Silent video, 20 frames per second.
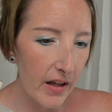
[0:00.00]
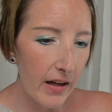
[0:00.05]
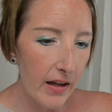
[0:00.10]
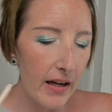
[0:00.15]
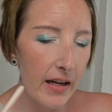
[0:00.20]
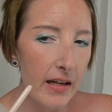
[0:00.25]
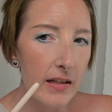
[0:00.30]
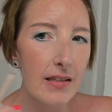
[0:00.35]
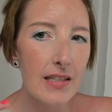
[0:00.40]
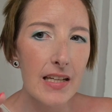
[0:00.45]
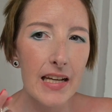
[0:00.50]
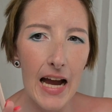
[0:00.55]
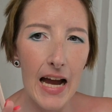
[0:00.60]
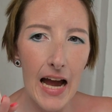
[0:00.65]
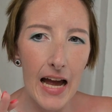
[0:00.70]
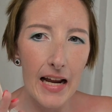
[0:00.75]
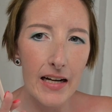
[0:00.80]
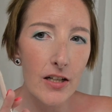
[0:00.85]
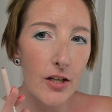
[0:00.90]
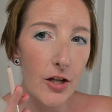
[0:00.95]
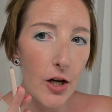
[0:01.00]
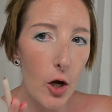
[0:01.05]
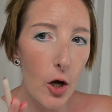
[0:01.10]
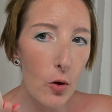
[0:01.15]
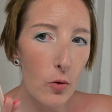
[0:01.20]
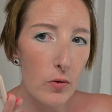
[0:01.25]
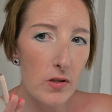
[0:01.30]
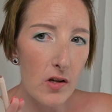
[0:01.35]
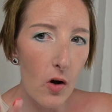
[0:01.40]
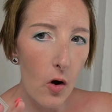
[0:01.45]
It kind of
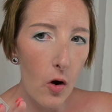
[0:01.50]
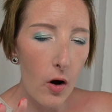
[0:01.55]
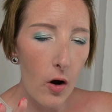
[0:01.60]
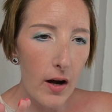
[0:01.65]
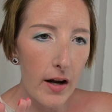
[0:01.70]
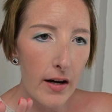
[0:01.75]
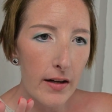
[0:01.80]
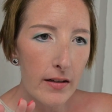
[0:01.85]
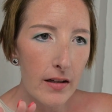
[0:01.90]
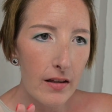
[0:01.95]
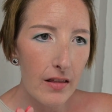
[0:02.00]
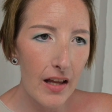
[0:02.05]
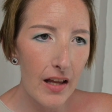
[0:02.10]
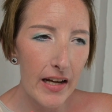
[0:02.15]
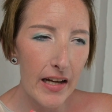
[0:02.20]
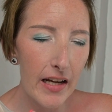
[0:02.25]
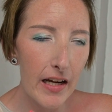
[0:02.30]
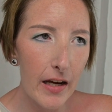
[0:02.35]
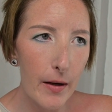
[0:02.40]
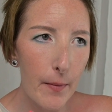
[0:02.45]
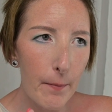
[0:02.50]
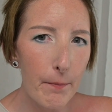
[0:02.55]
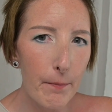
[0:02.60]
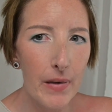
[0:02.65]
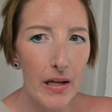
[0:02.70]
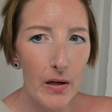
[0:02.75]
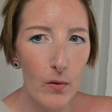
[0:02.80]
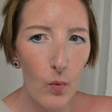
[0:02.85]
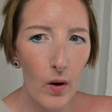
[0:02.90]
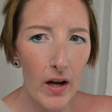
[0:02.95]
goes on like
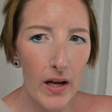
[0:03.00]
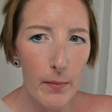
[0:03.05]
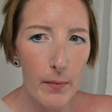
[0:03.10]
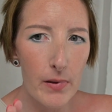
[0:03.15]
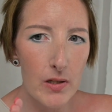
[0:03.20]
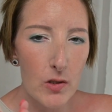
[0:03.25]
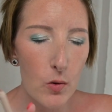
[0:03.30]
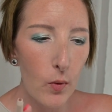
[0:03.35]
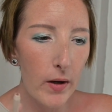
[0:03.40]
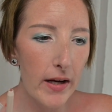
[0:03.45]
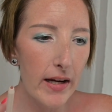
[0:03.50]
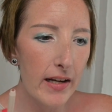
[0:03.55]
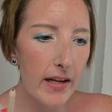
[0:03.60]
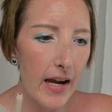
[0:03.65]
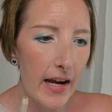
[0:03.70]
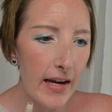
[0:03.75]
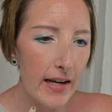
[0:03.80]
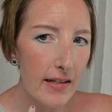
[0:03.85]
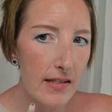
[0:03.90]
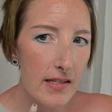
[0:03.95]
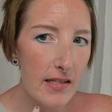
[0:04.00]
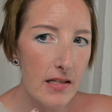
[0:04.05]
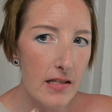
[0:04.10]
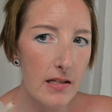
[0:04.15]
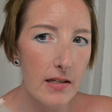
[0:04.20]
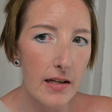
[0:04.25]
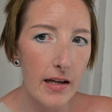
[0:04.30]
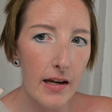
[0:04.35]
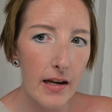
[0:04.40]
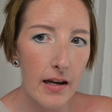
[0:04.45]
midway between a
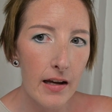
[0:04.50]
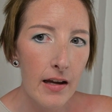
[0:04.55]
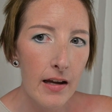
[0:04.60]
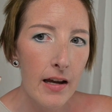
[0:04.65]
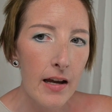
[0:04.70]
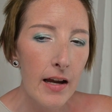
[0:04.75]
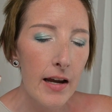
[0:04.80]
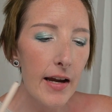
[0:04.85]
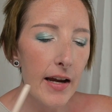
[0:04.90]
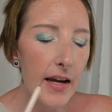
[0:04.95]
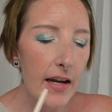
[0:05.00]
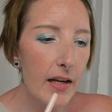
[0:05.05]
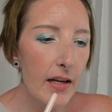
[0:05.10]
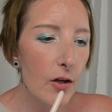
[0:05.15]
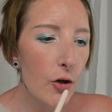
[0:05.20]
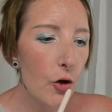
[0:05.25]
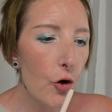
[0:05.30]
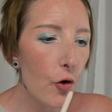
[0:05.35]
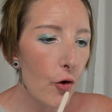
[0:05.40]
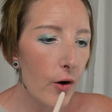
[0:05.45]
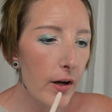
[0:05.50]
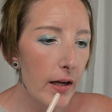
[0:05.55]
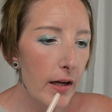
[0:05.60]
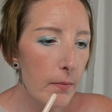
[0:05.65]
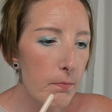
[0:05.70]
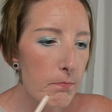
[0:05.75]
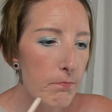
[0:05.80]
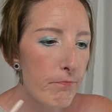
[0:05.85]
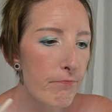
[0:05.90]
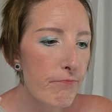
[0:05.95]
stick and a
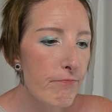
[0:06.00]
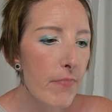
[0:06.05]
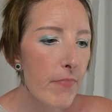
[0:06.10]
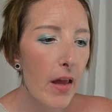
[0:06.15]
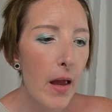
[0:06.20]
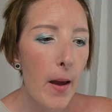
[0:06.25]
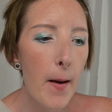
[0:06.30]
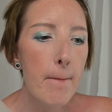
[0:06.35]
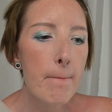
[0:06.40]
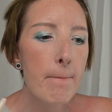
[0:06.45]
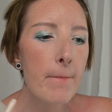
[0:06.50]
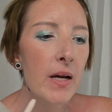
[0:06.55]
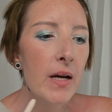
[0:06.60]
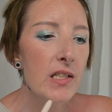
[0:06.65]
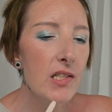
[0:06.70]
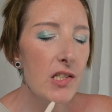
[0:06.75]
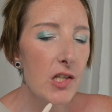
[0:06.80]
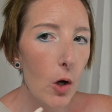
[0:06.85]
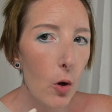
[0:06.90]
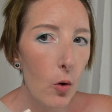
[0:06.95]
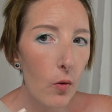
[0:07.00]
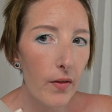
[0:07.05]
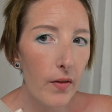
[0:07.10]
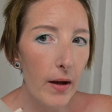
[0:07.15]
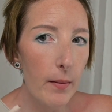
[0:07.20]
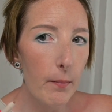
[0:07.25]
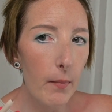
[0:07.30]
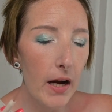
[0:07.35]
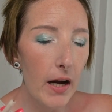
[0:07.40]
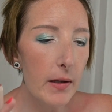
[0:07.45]
cream. So
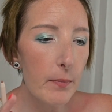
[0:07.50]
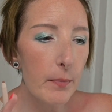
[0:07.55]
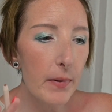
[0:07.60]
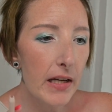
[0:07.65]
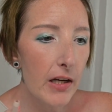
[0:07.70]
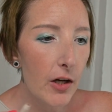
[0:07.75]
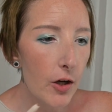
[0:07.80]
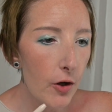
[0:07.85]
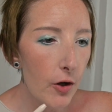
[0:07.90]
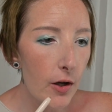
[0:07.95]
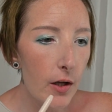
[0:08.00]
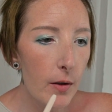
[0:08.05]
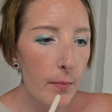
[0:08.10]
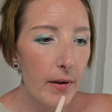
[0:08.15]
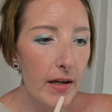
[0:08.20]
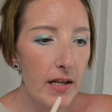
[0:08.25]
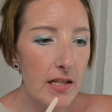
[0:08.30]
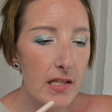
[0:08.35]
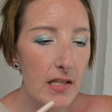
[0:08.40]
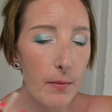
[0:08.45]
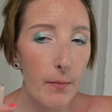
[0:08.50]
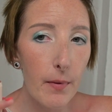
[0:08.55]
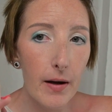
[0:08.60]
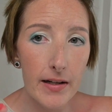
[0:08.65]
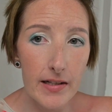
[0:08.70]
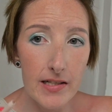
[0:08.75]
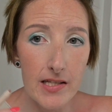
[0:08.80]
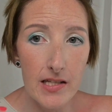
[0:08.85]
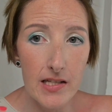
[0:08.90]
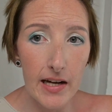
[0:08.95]
that might be good because it
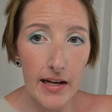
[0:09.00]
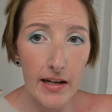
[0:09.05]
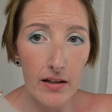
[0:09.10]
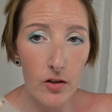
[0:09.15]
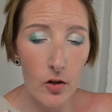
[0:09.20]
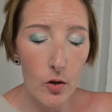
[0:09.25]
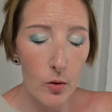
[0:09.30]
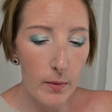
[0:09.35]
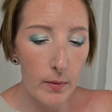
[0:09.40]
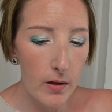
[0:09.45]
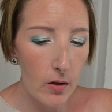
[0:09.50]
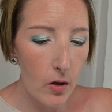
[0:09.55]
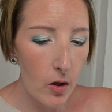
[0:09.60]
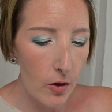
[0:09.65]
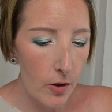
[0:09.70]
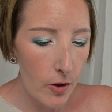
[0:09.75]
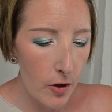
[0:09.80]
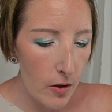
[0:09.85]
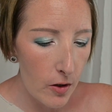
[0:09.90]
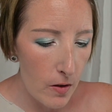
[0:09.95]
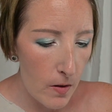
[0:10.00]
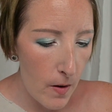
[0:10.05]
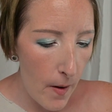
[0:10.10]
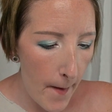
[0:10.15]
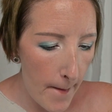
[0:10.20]
might stay a little bit longer.